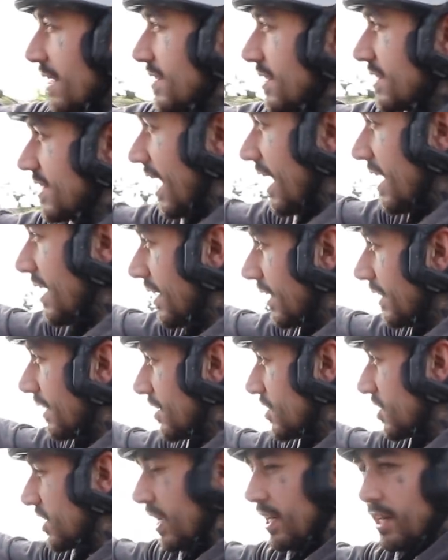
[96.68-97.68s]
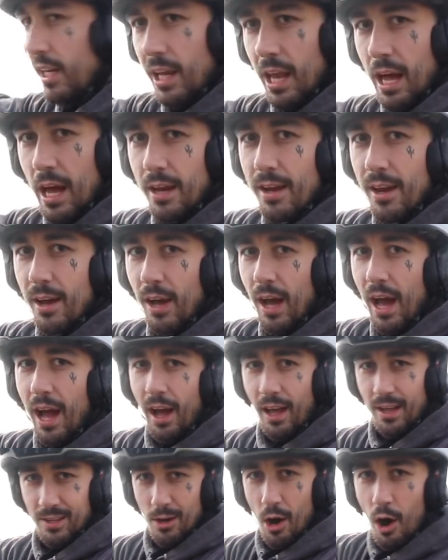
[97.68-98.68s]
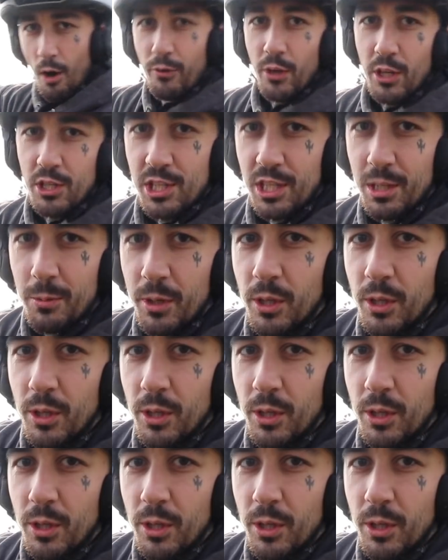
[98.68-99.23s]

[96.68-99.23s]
to take the skinny line. Obviously